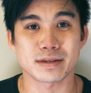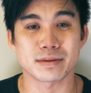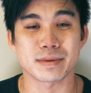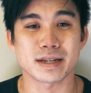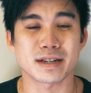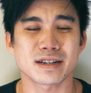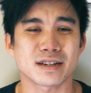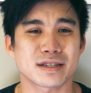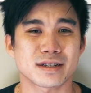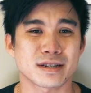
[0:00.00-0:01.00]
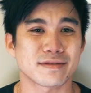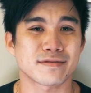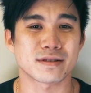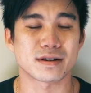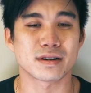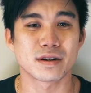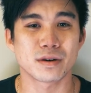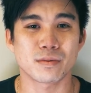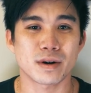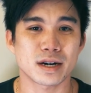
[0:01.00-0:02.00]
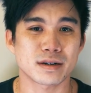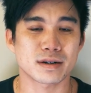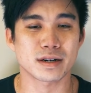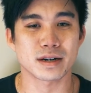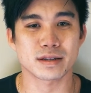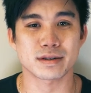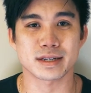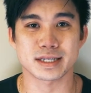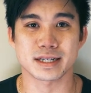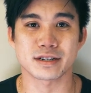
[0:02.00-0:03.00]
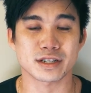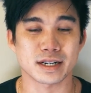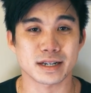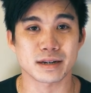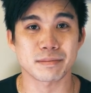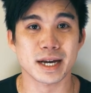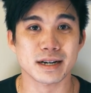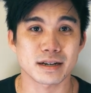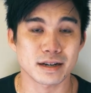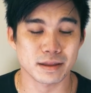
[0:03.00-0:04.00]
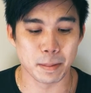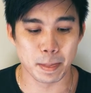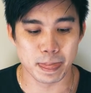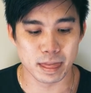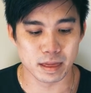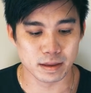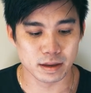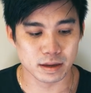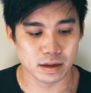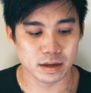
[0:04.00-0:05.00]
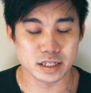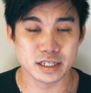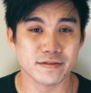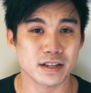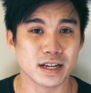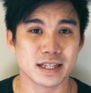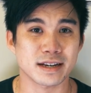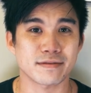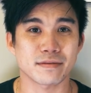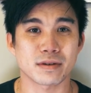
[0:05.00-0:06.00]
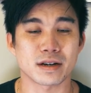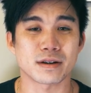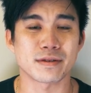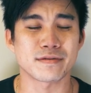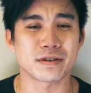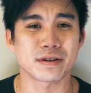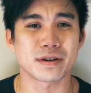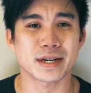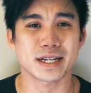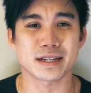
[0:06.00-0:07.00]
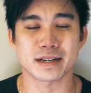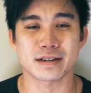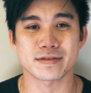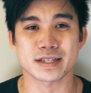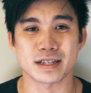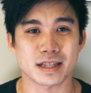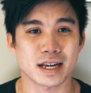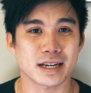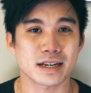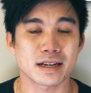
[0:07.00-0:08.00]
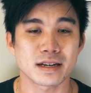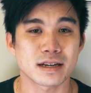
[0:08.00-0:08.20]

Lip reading: to be a good alternative for water or other things that you're trying to cut back on. So if you like that review, go ahead and give us a like.